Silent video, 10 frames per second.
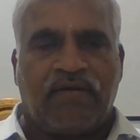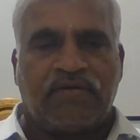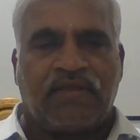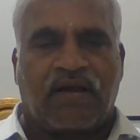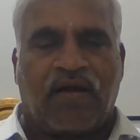
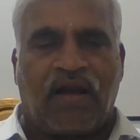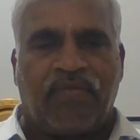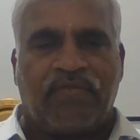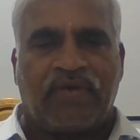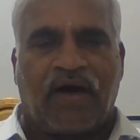The
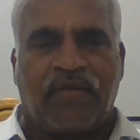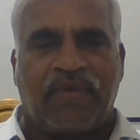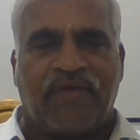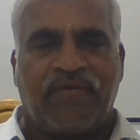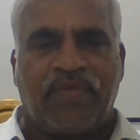column
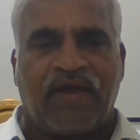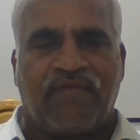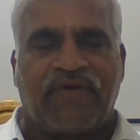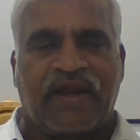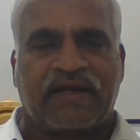normally will be
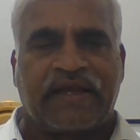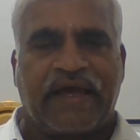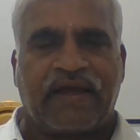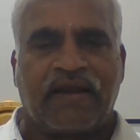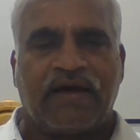of a
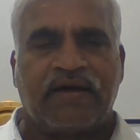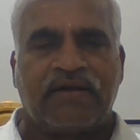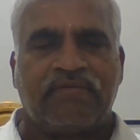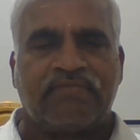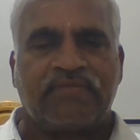
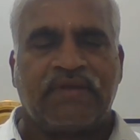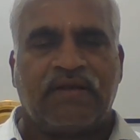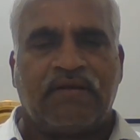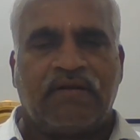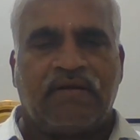rectangular,
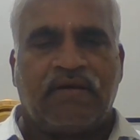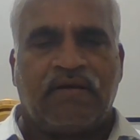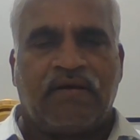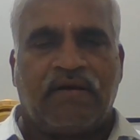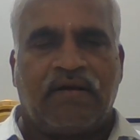
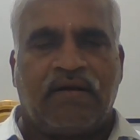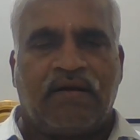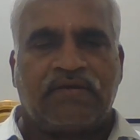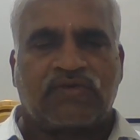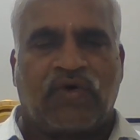
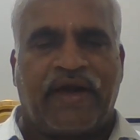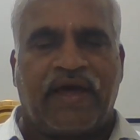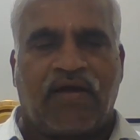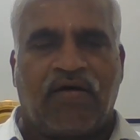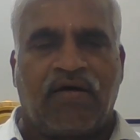
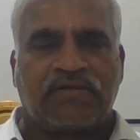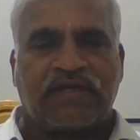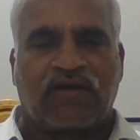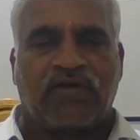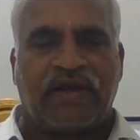square, or
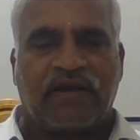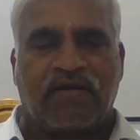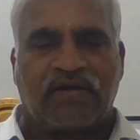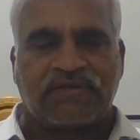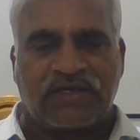circular in
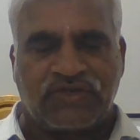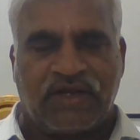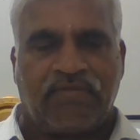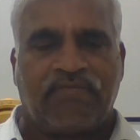cross section.